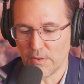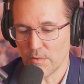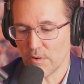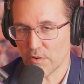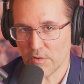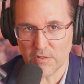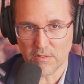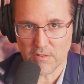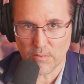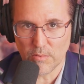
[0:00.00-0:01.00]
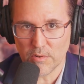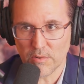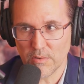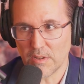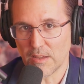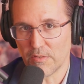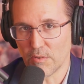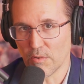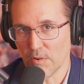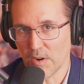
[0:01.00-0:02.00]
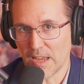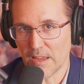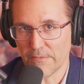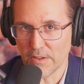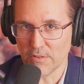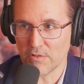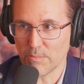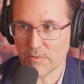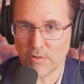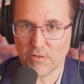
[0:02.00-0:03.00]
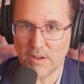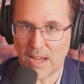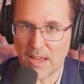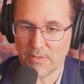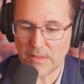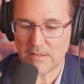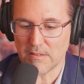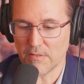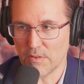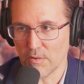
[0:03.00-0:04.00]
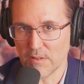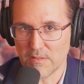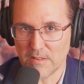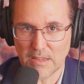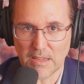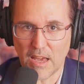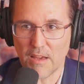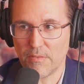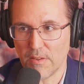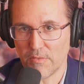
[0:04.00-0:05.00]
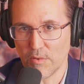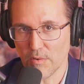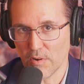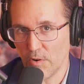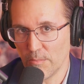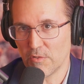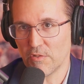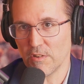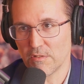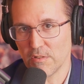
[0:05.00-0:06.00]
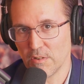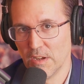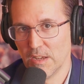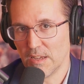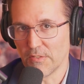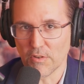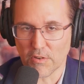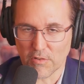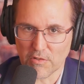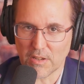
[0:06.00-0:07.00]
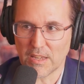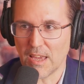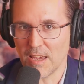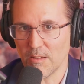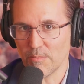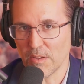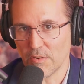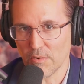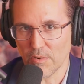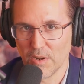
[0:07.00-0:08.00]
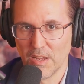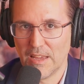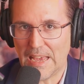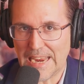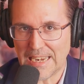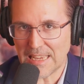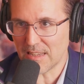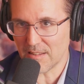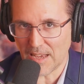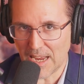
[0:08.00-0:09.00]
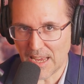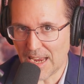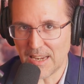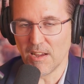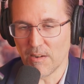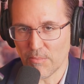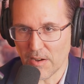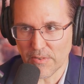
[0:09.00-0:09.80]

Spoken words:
you're a Christian school, if you're a Fellowship of Christian Athletes, if you're a CEF, if you're a homeless shelter, if you're a Christian camp, if you're any nonprofit,